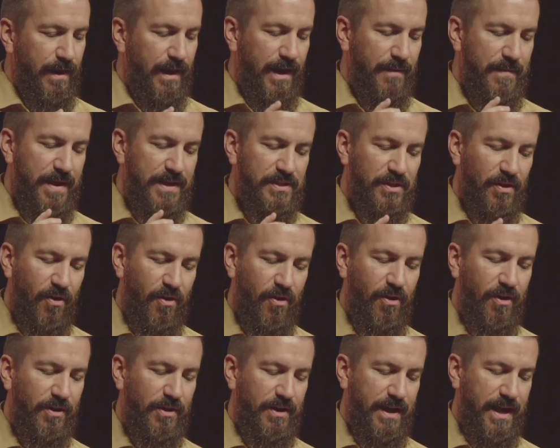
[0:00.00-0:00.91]
and it makes it
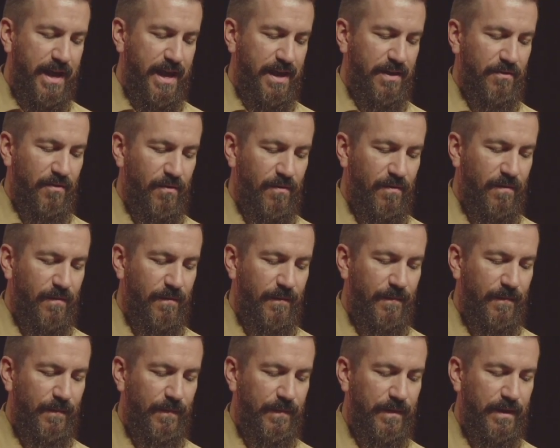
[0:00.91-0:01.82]
harder to handle
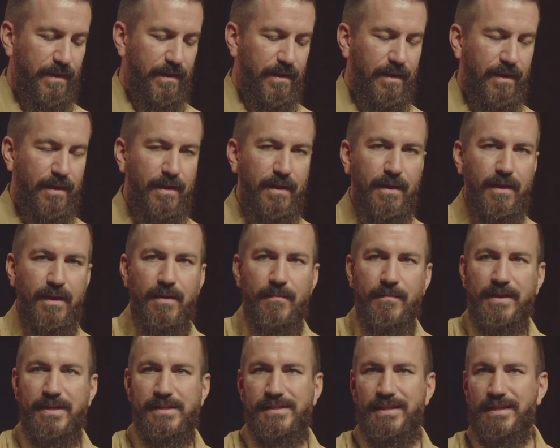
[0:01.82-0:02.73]

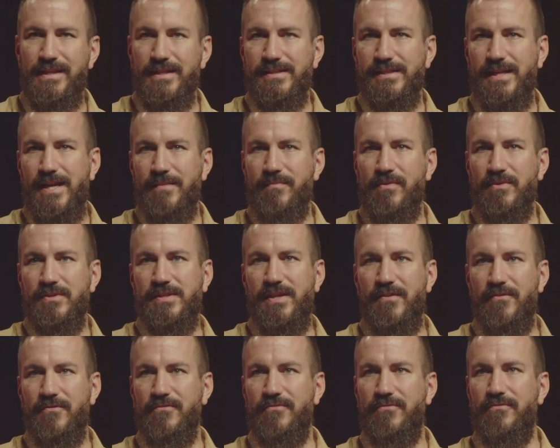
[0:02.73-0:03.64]
because the disciples
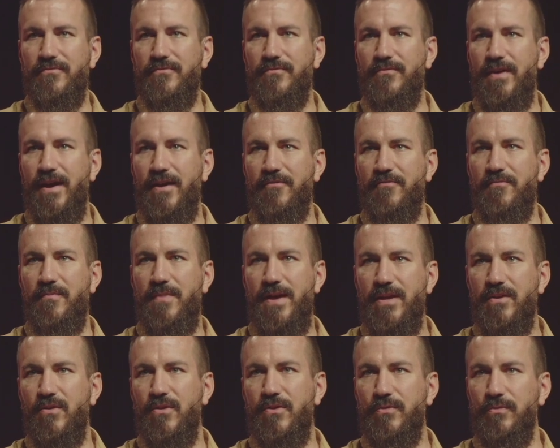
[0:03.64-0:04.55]
have, have
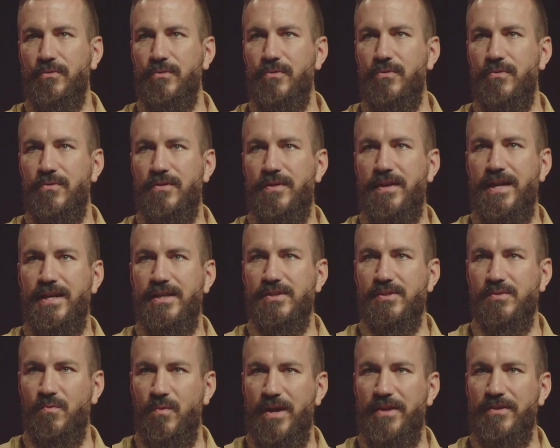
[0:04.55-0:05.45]
been through
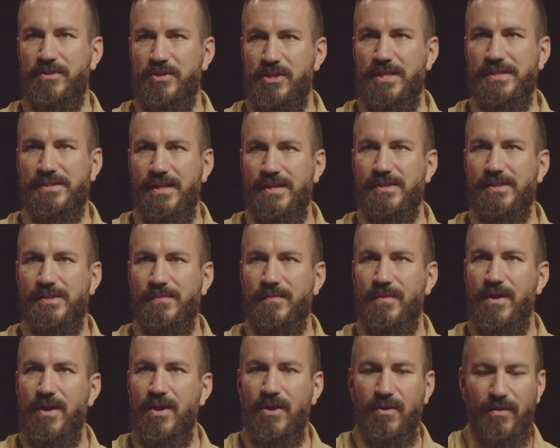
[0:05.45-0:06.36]
things with jesus
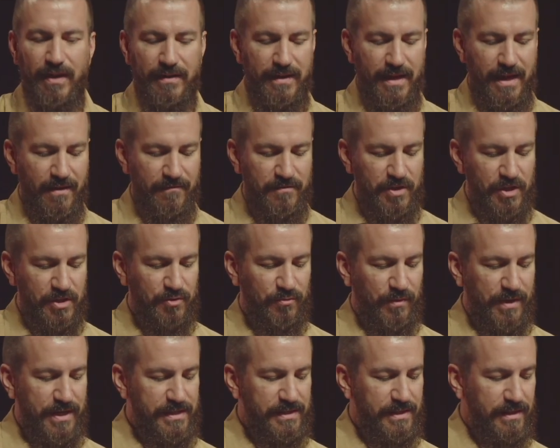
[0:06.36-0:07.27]
Right? They have just
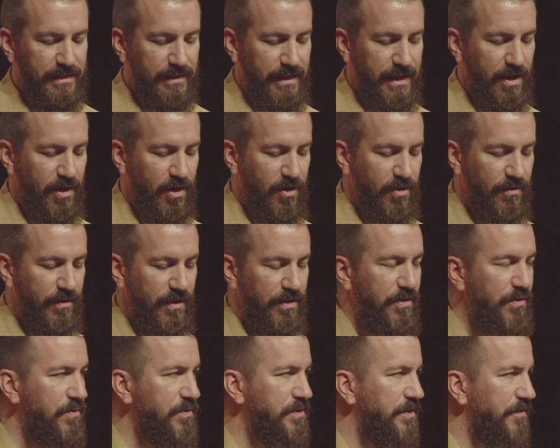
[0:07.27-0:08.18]
recently heard the
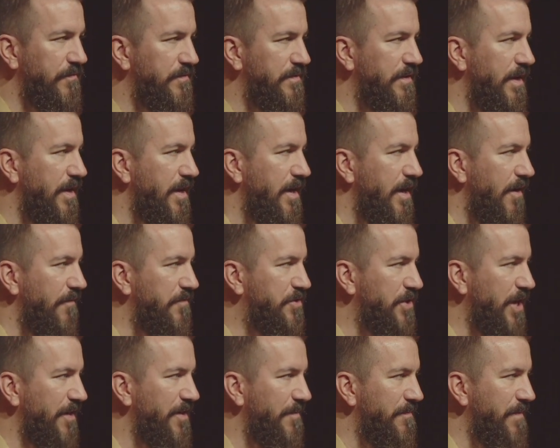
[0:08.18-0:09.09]
news of, of
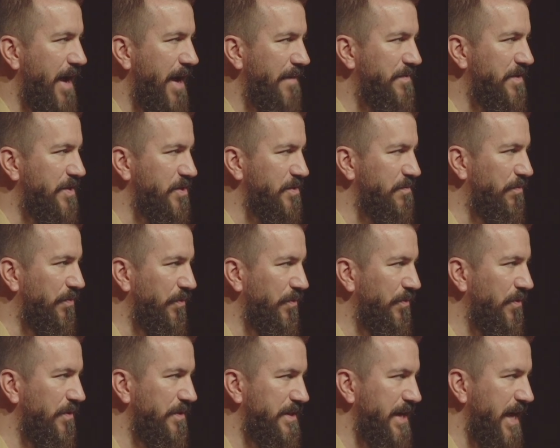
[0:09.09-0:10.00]
John the Baptist's
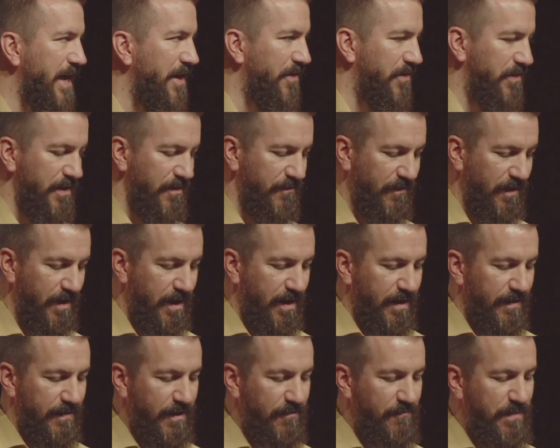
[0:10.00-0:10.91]
brutal death.
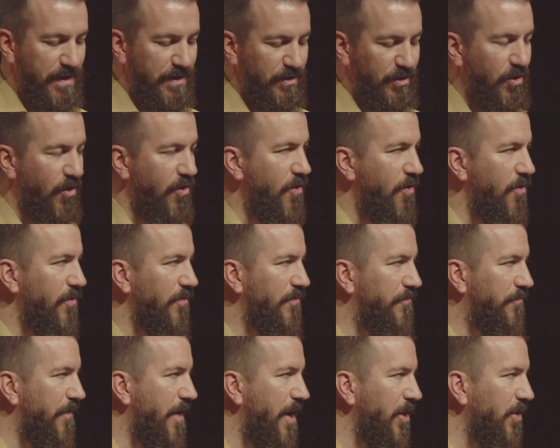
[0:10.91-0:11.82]
They've, they've been
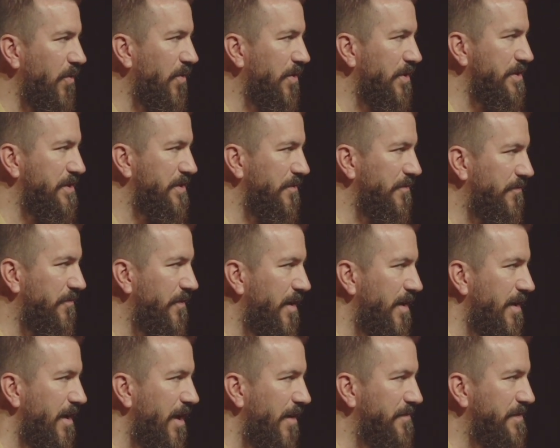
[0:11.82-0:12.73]
called followers of,
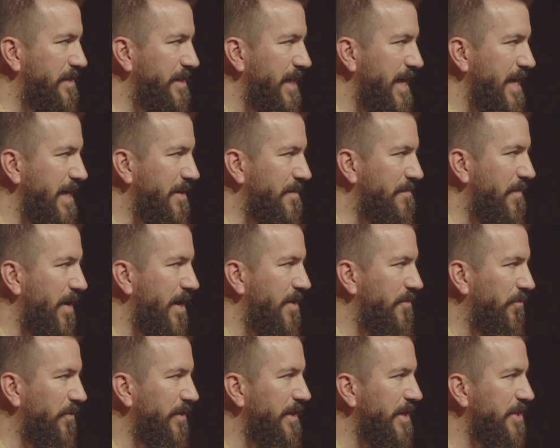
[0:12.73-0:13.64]
of Satan by
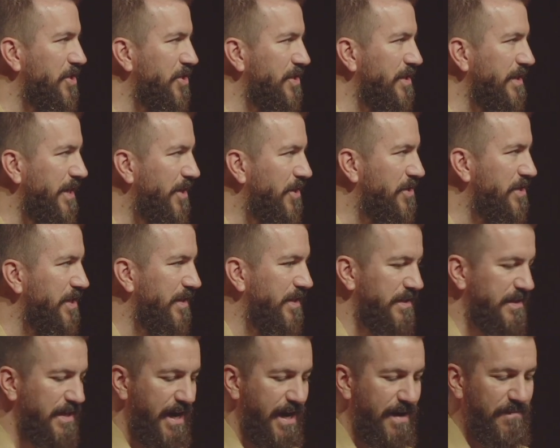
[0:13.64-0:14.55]
religious leaders
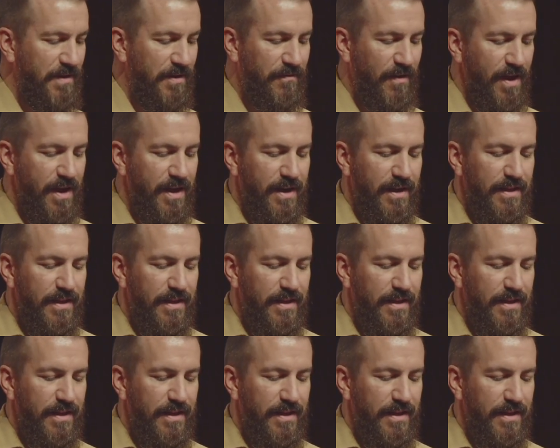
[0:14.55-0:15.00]
at the time. They've,